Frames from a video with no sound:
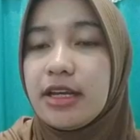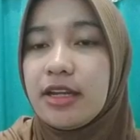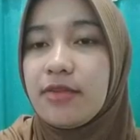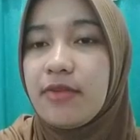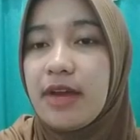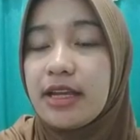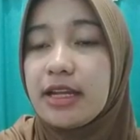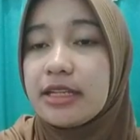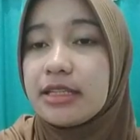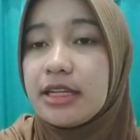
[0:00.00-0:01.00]
In fact,
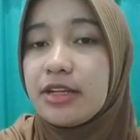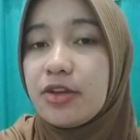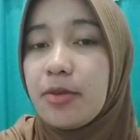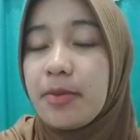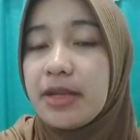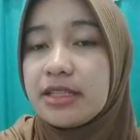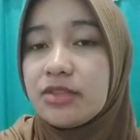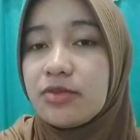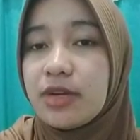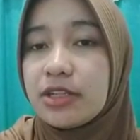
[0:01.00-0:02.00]
it is in your best
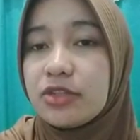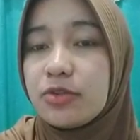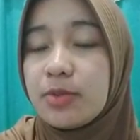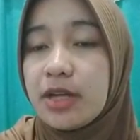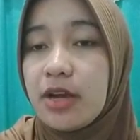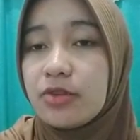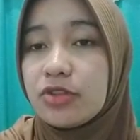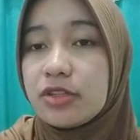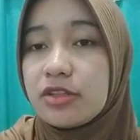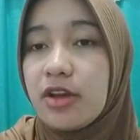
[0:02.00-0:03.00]
interest to be
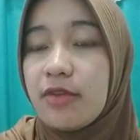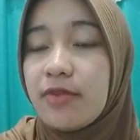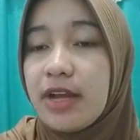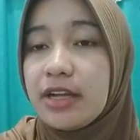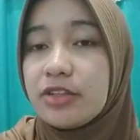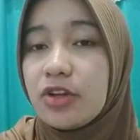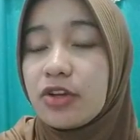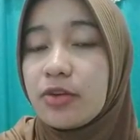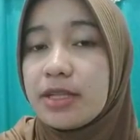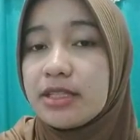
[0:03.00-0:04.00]
cautious of any
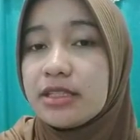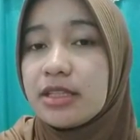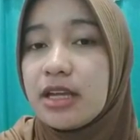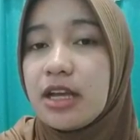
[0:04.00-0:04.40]
documents